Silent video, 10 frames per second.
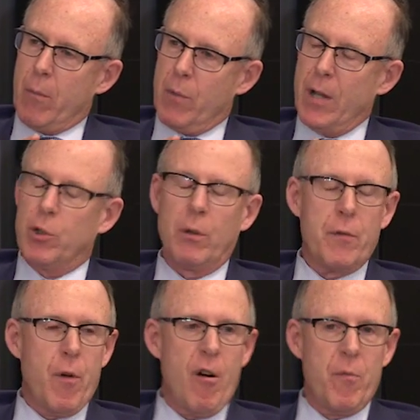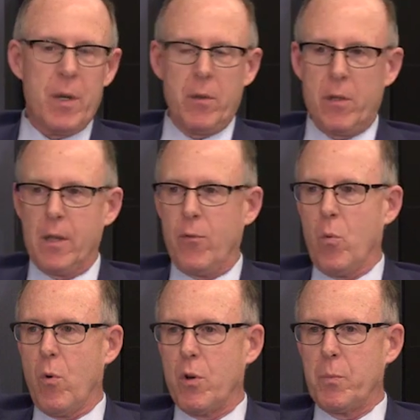regional involvement in the
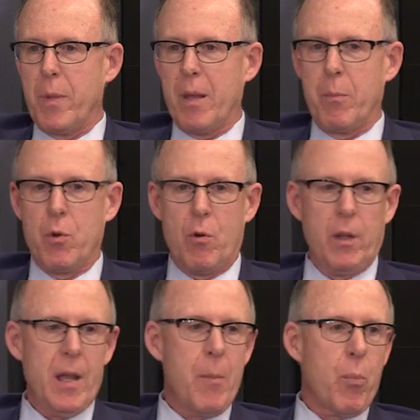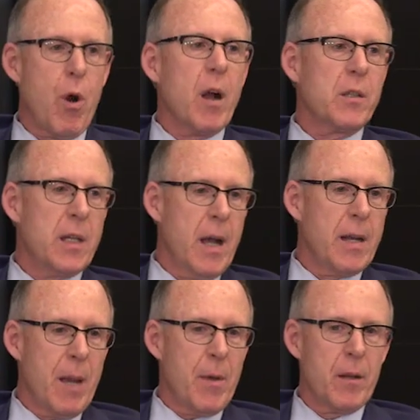civil wars being purely a proxy
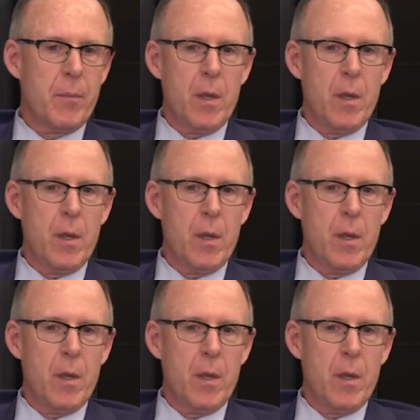dynamic.